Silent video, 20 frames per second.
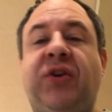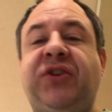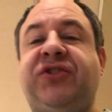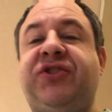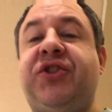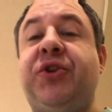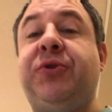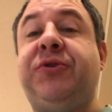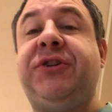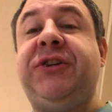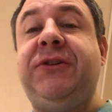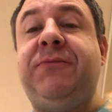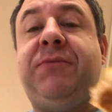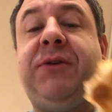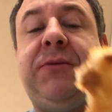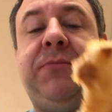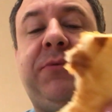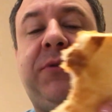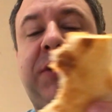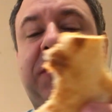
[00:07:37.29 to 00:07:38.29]
it's 13
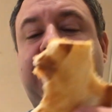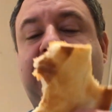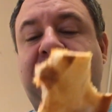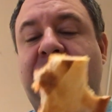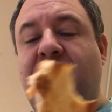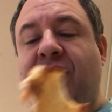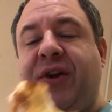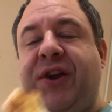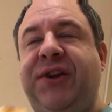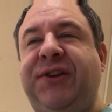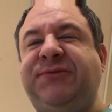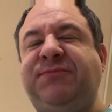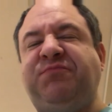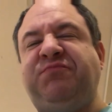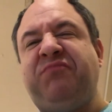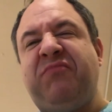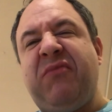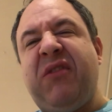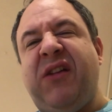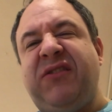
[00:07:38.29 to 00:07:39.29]
people that give the rating,
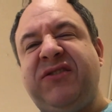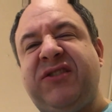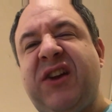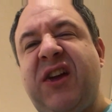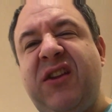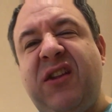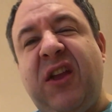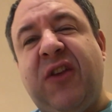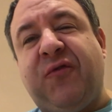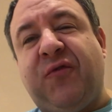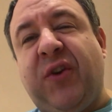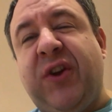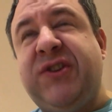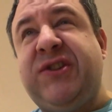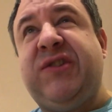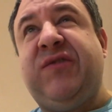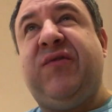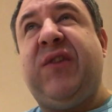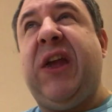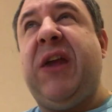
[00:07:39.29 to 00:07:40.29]
it's kind of like
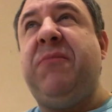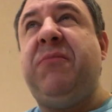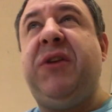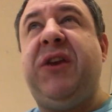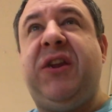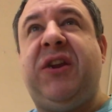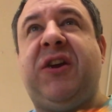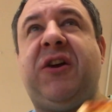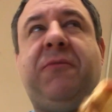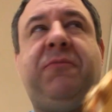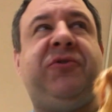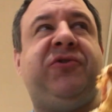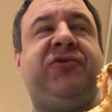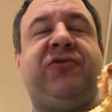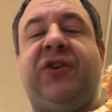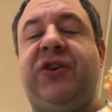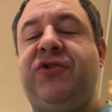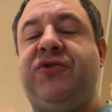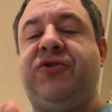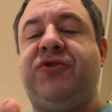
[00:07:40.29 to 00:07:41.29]
friends and family and a couple
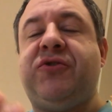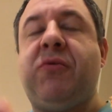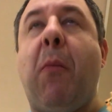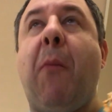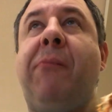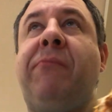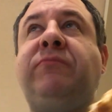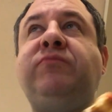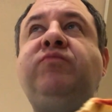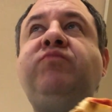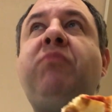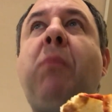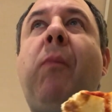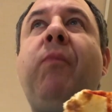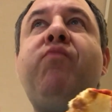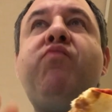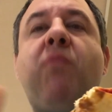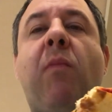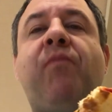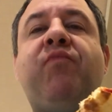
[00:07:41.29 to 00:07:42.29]
strangers.
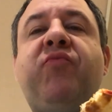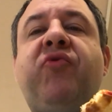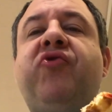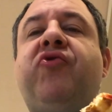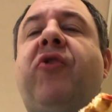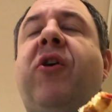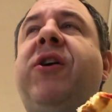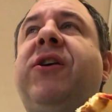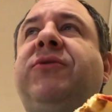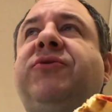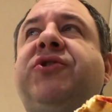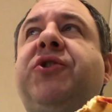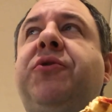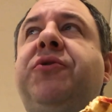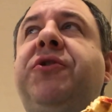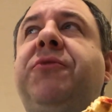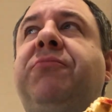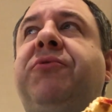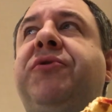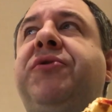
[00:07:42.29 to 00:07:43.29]
Try out
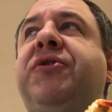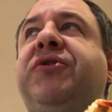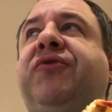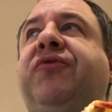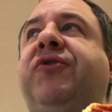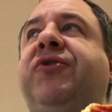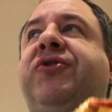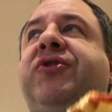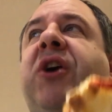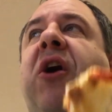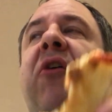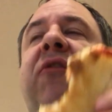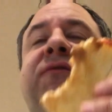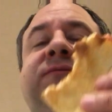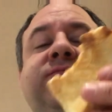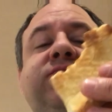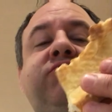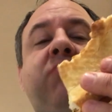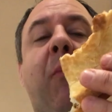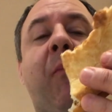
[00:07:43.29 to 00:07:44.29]
Tony and Brunos for yourself.
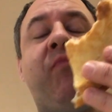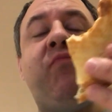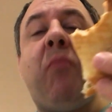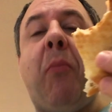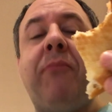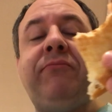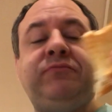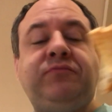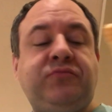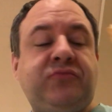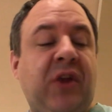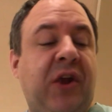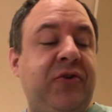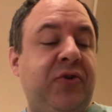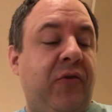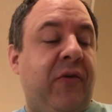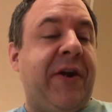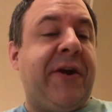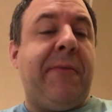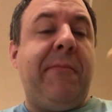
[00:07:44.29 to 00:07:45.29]
I
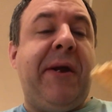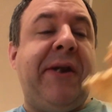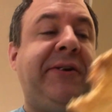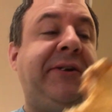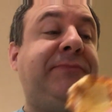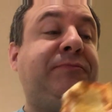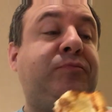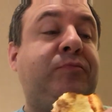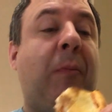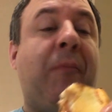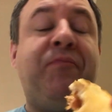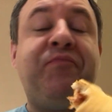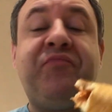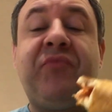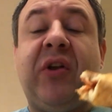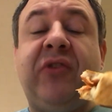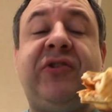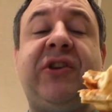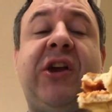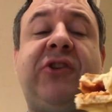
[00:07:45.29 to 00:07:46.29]
do recommend it.
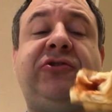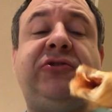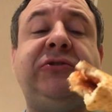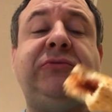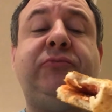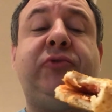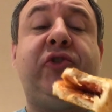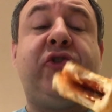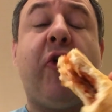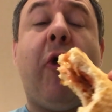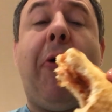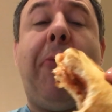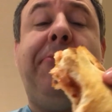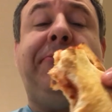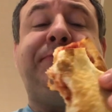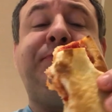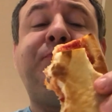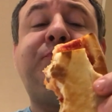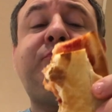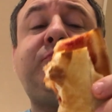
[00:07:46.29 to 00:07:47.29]
It's good.
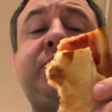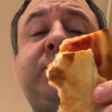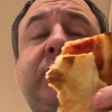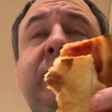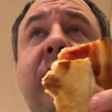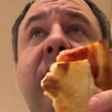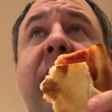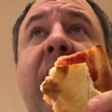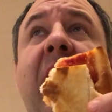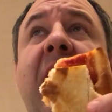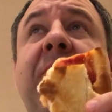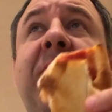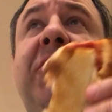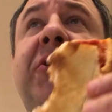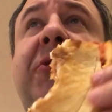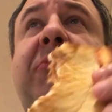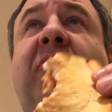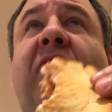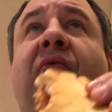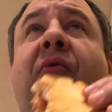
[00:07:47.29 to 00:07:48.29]
I've been
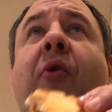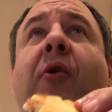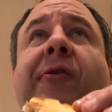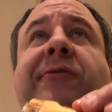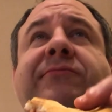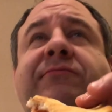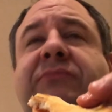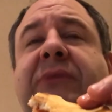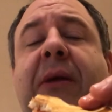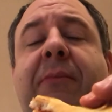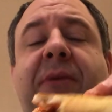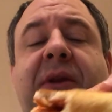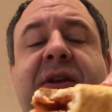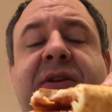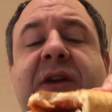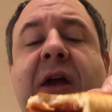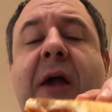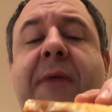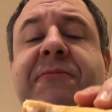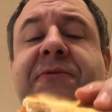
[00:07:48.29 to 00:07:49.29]
here before, not many
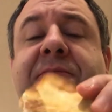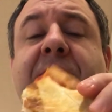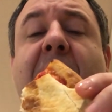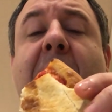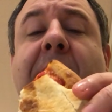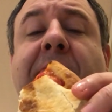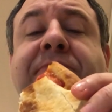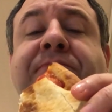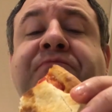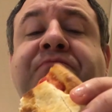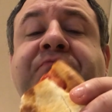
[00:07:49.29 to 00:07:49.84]
times, but